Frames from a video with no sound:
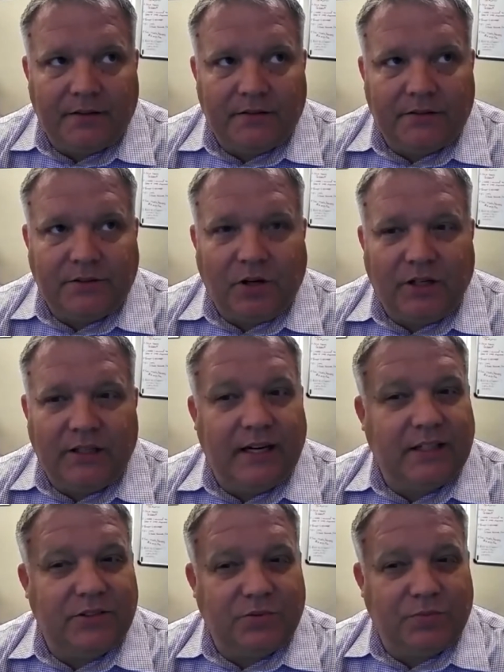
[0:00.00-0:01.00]
starting
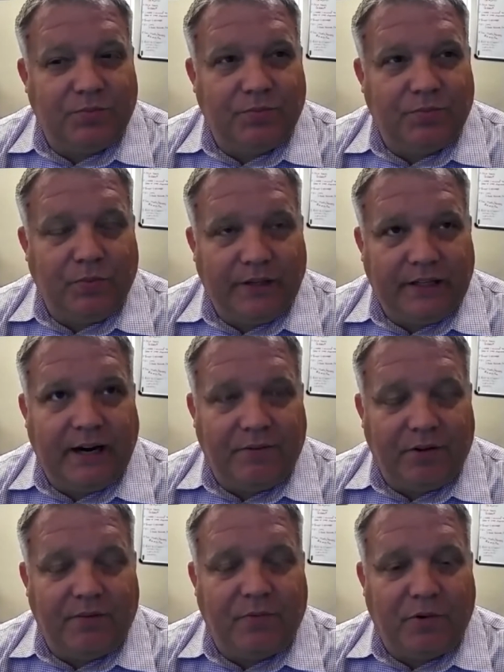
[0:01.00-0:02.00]
next week
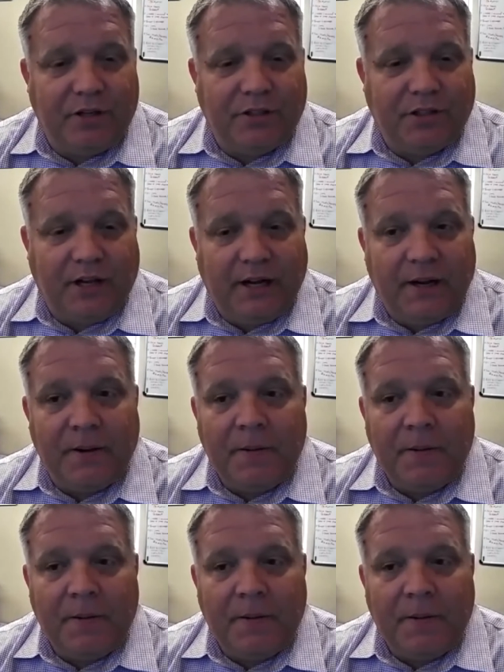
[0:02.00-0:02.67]
after the 4th of July,